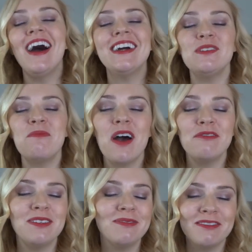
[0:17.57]
I do
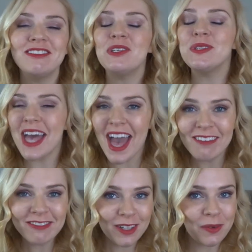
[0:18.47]
perfume reviews
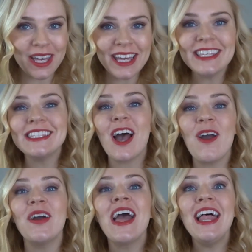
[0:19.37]
every week,
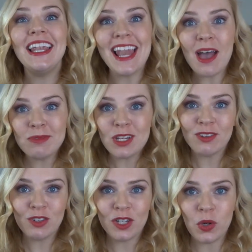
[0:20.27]
so let me know
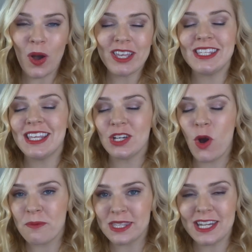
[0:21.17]
your requests in the
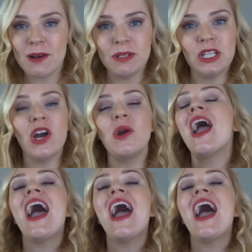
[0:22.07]
comments down below